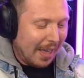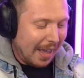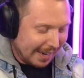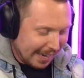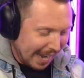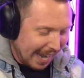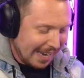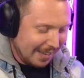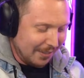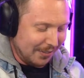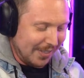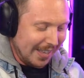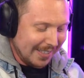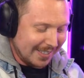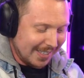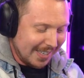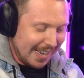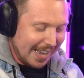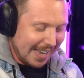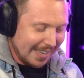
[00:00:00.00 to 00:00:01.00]
Okay,
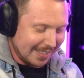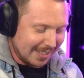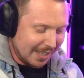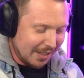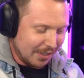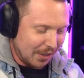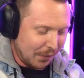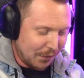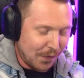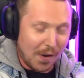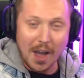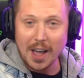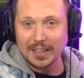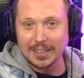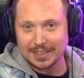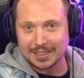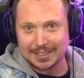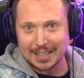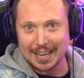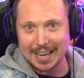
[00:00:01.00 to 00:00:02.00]
this is the
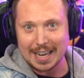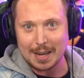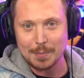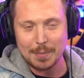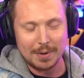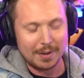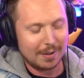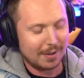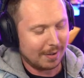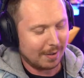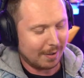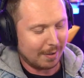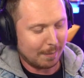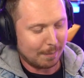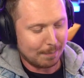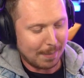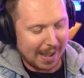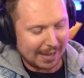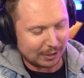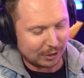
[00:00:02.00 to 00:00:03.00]
first team
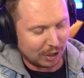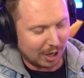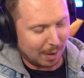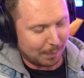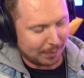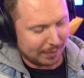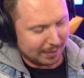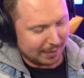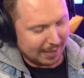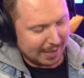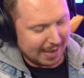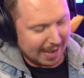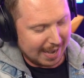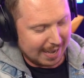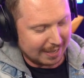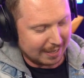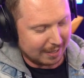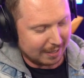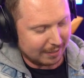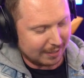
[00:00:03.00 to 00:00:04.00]
matchup
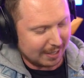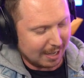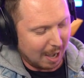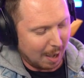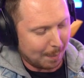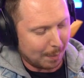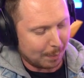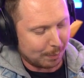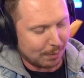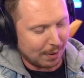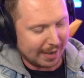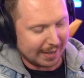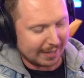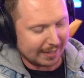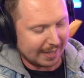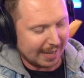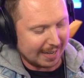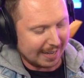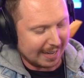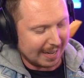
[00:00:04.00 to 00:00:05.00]
in the upper
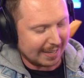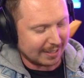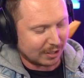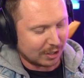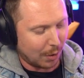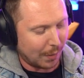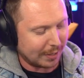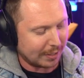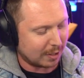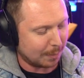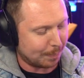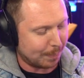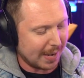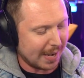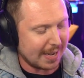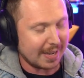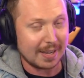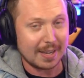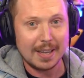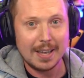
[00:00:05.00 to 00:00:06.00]
bracket, and it is going to
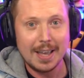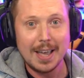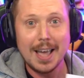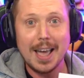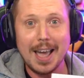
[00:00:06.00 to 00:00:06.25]
be